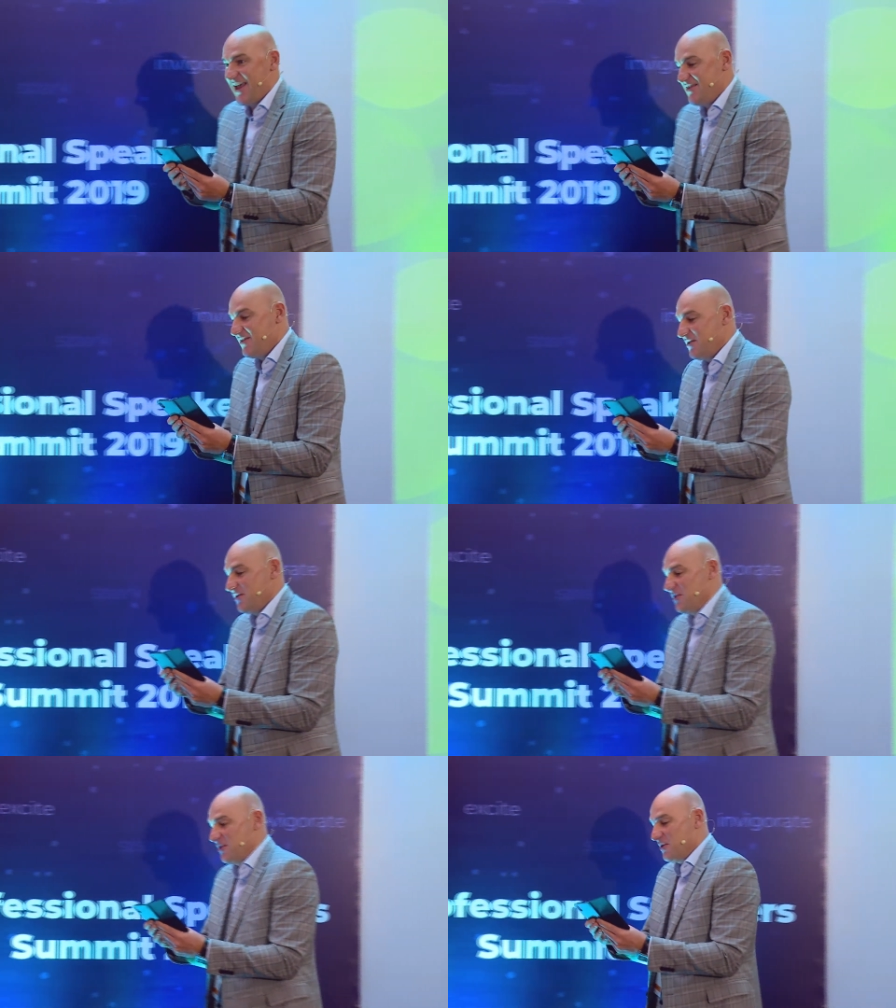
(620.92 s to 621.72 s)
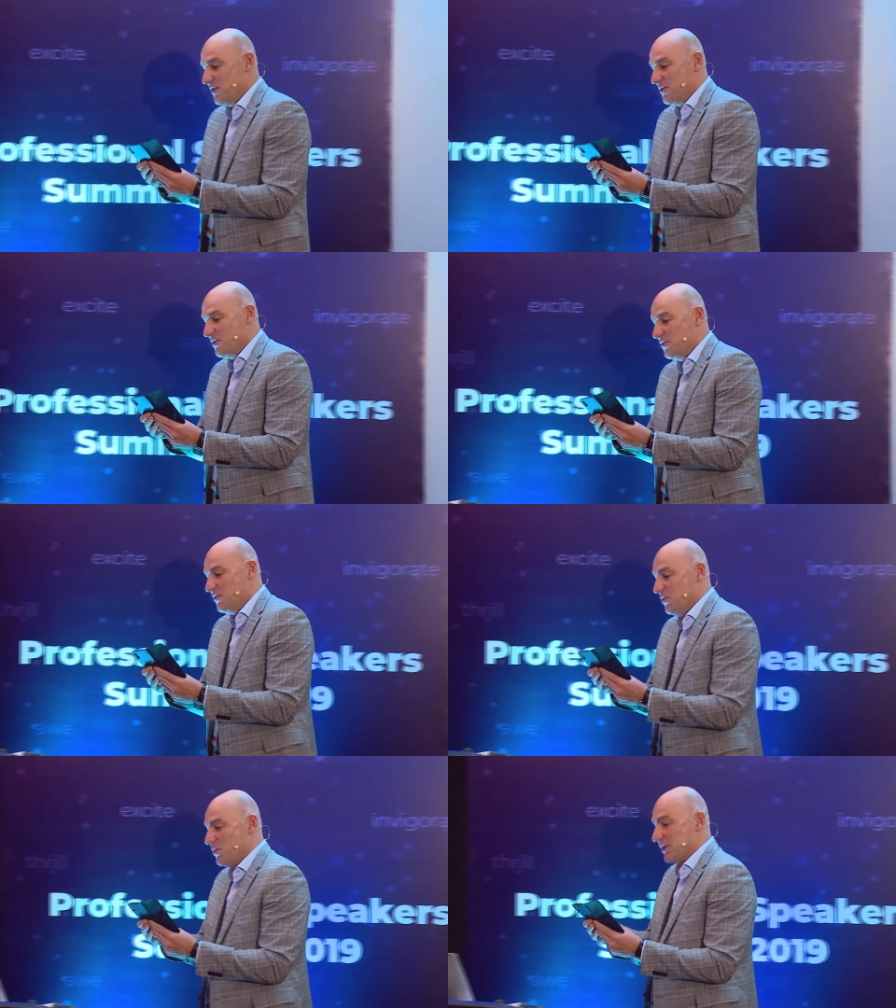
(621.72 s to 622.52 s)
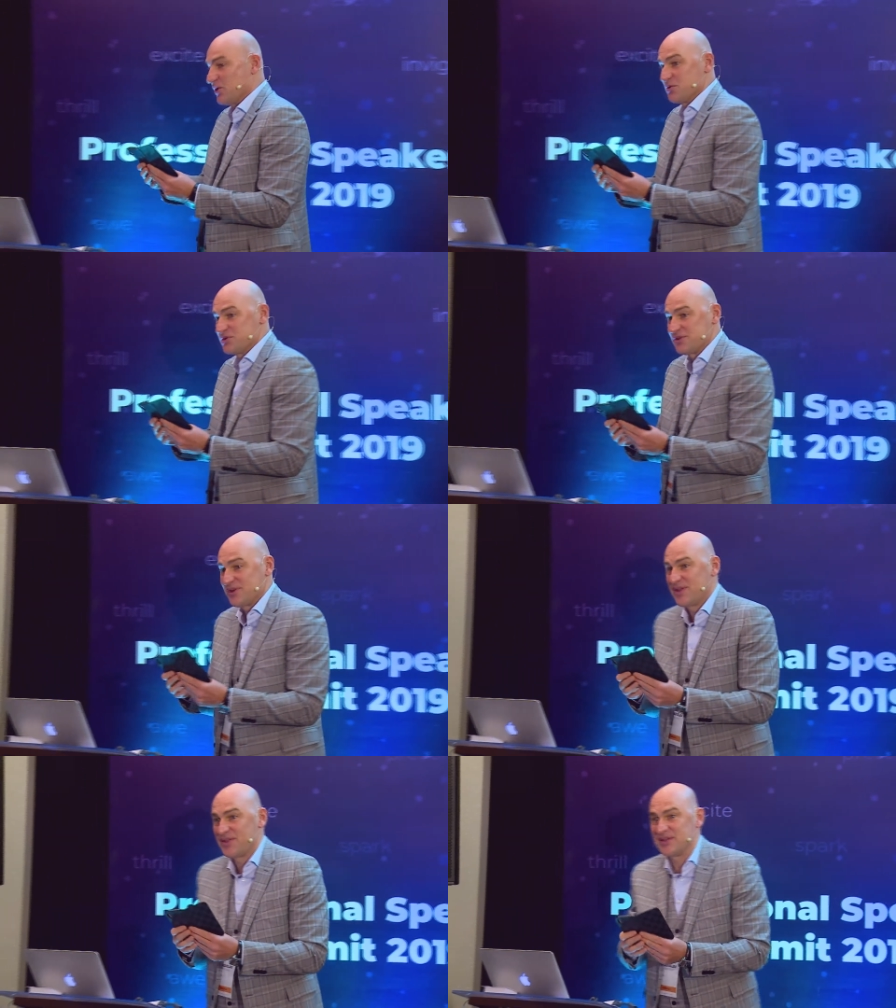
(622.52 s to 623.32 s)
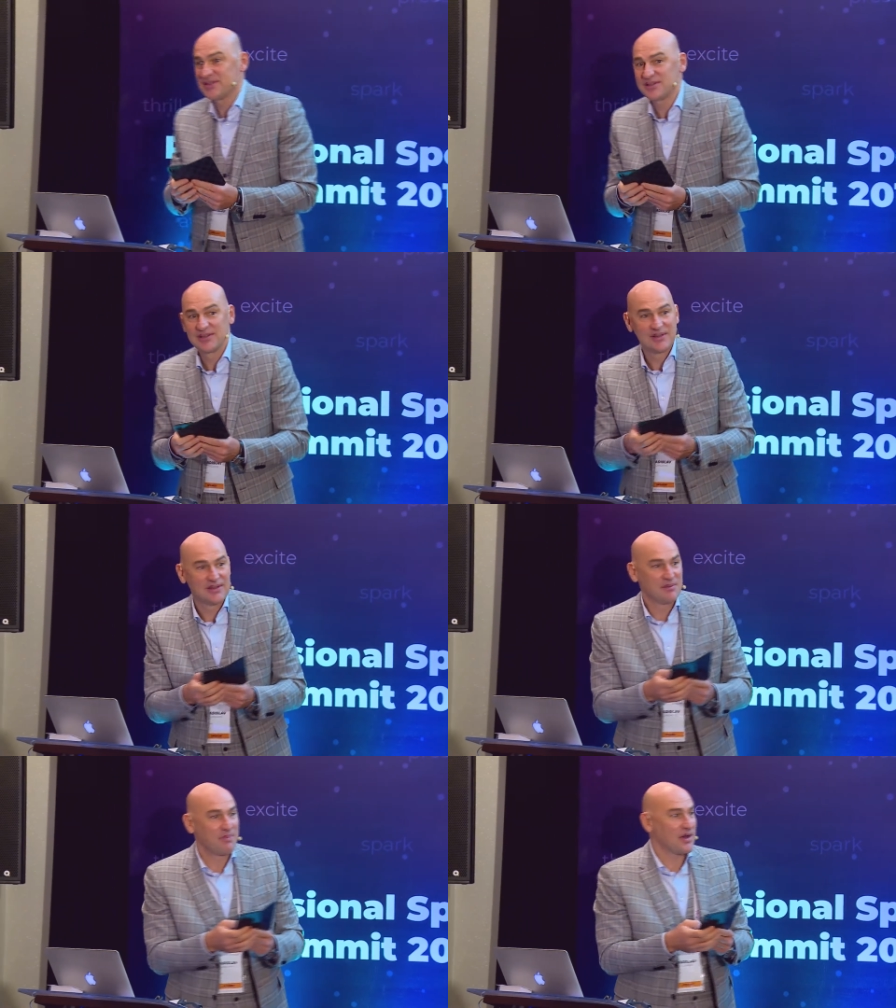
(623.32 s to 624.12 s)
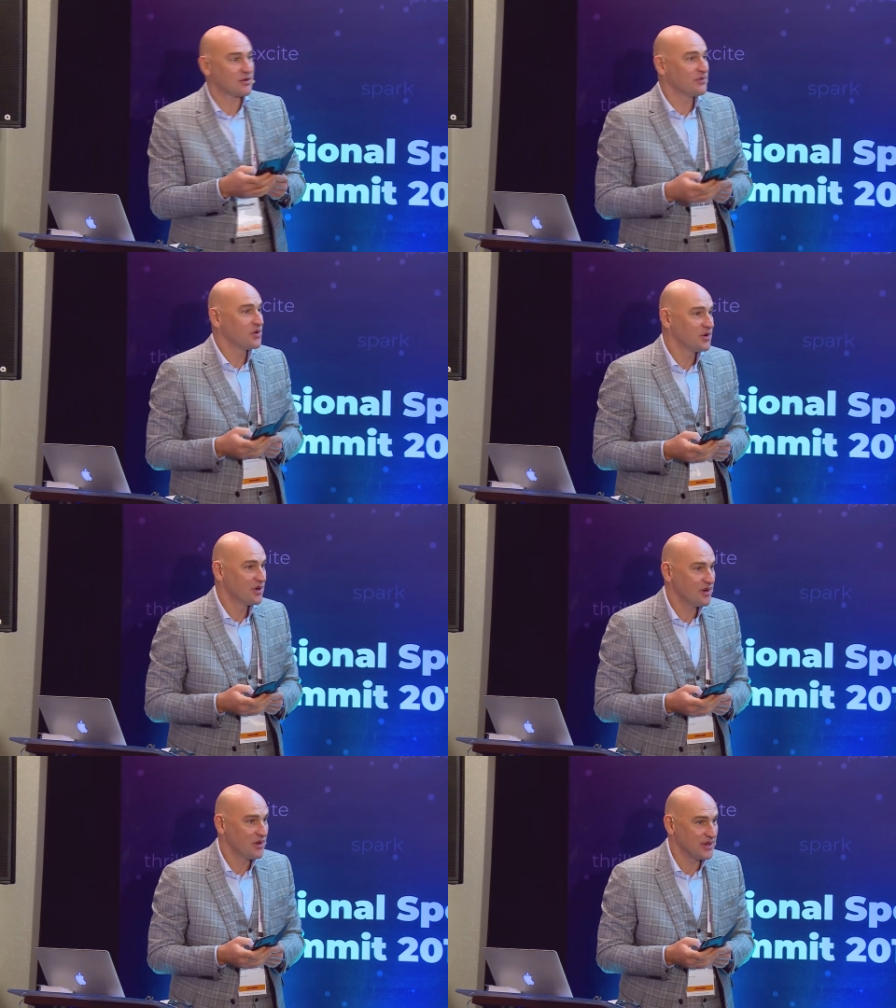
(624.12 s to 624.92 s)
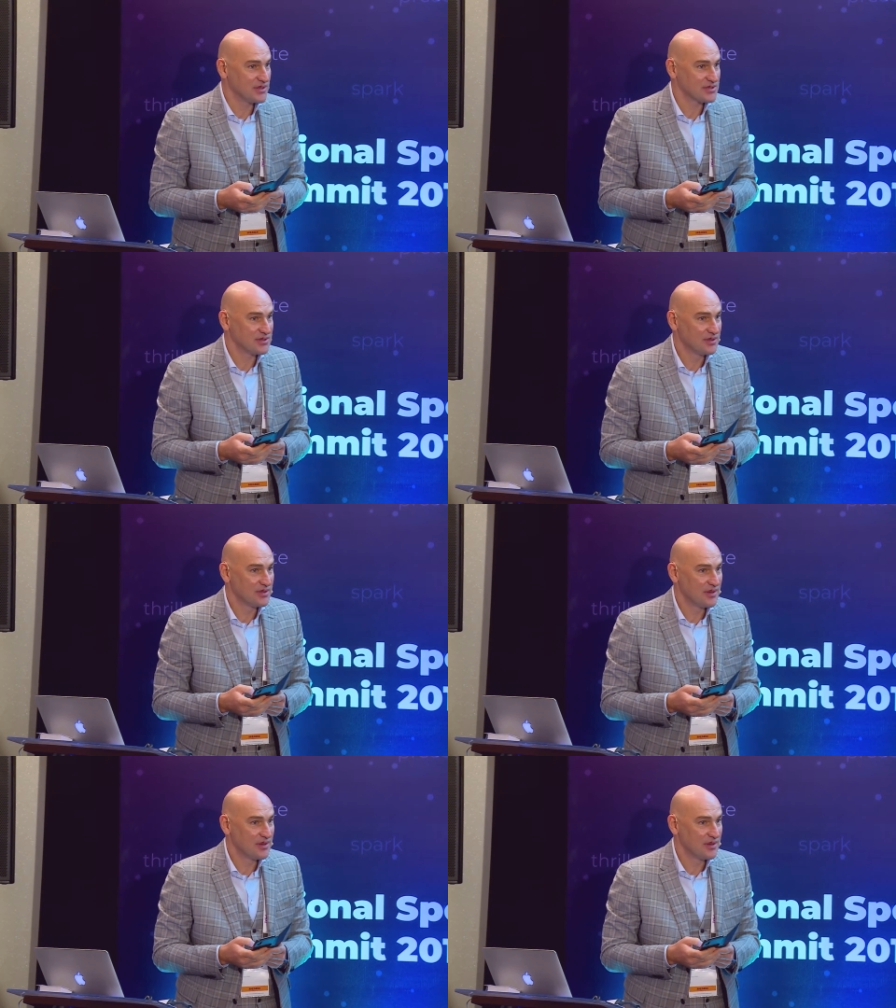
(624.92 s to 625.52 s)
and you will lose this part of audience.